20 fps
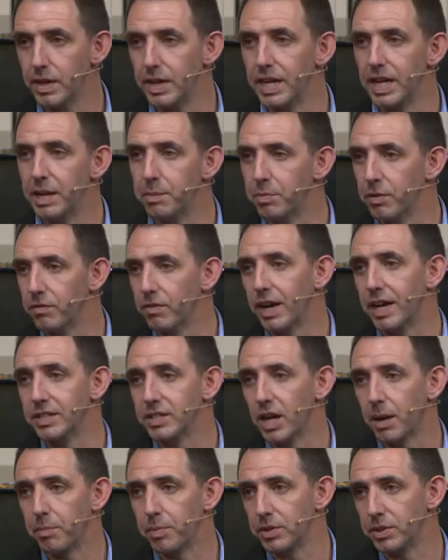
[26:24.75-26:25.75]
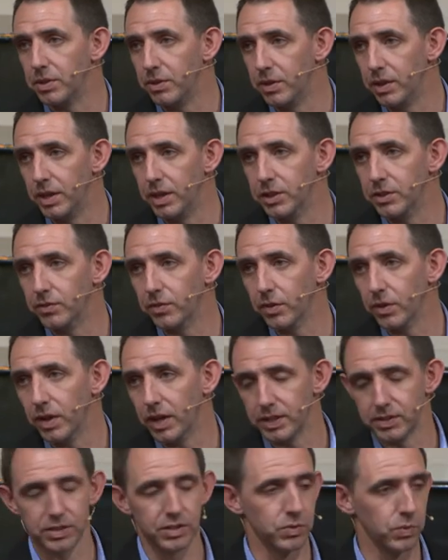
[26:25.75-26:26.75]
And he provides opportunities for
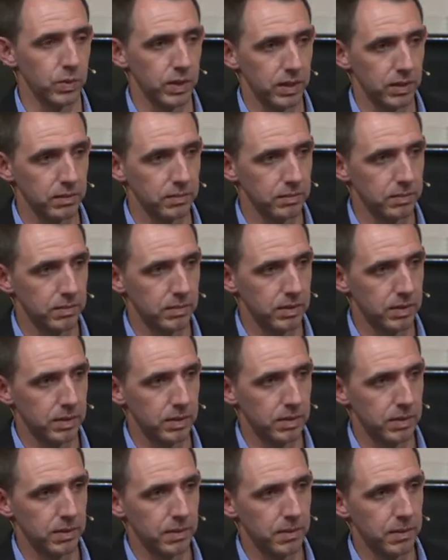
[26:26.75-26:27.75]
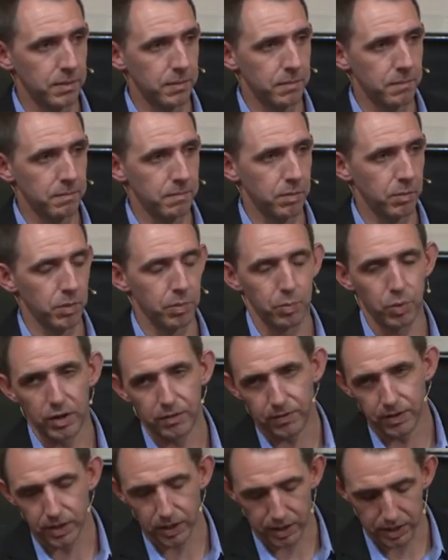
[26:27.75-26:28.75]
us as well. I'm going to
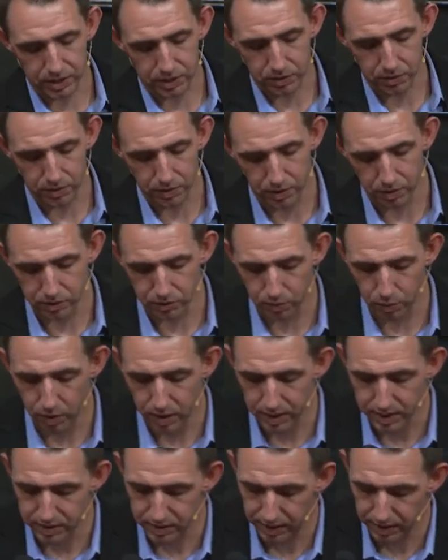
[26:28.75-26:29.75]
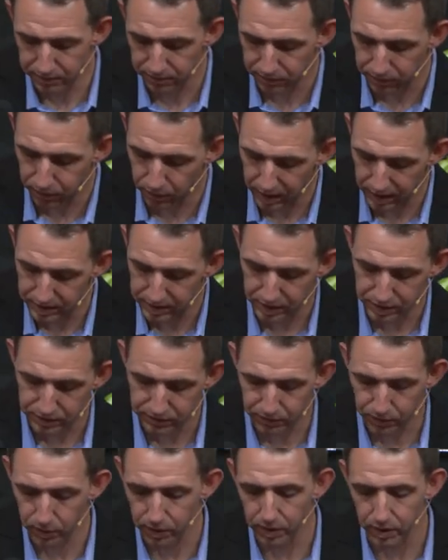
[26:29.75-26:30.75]
briefly look at two of those. One is he frees us
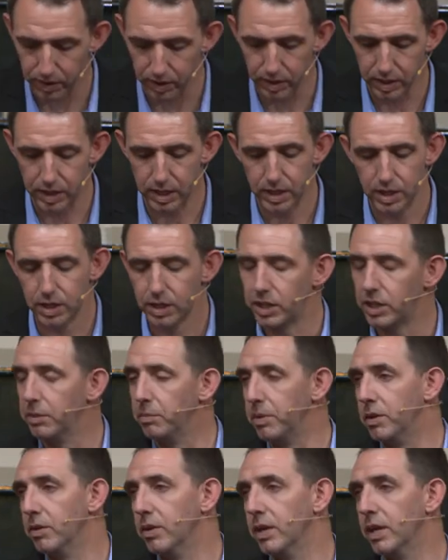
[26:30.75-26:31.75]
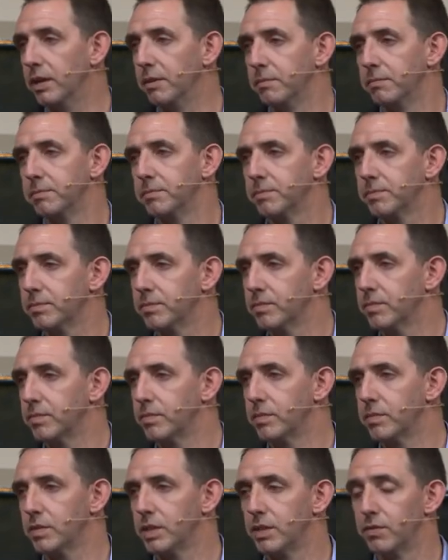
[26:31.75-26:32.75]
for community.
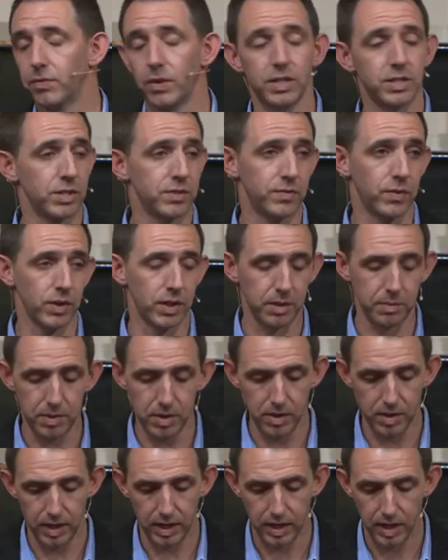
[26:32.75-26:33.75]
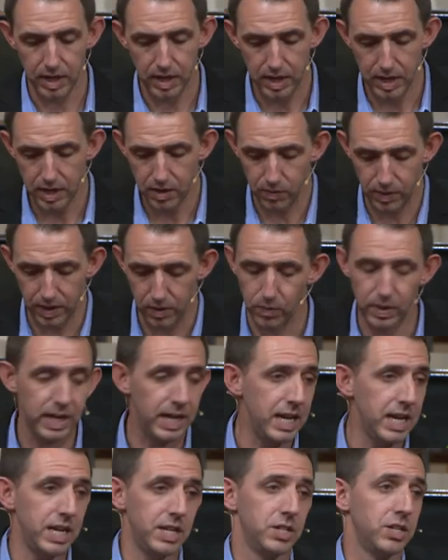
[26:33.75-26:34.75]
He frees us for community. We, we
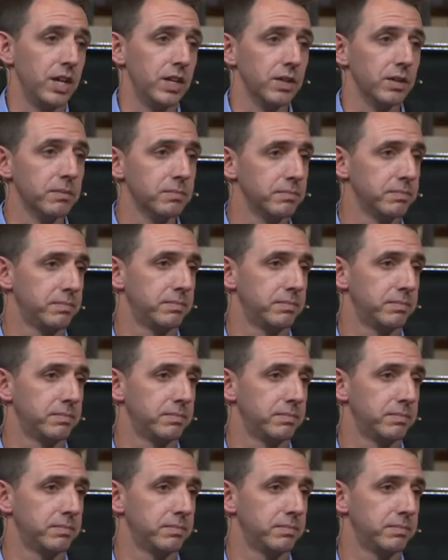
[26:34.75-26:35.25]
need each other.